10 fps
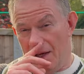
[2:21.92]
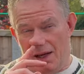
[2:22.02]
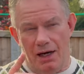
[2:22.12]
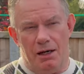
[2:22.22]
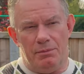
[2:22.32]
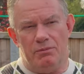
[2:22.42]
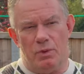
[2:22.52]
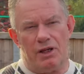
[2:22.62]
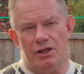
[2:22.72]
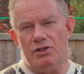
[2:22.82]

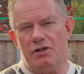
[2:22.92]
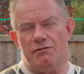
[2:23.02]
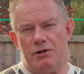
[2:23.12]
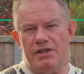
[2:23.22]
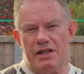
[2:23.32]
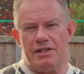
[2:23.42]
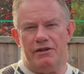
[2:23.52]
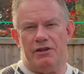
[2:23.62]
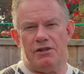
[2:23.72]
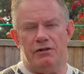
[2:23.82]
We're going to do the 360
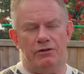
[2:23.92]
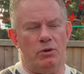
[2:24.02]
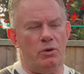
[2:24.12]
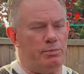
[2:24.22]
first of all,